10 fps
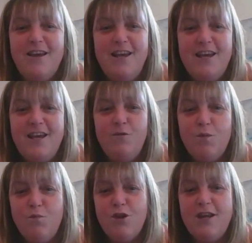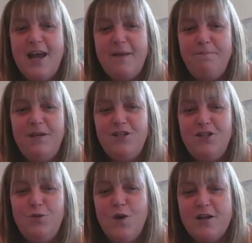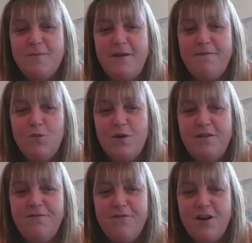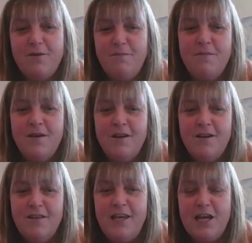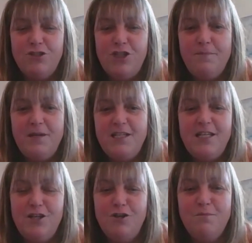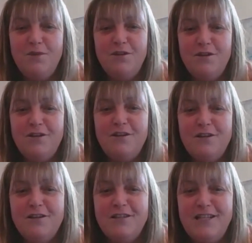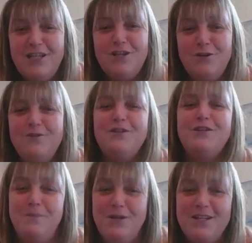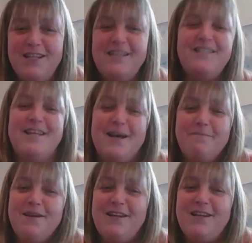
And we're more than happy to welcome everyone from the LGBTQ community to come in.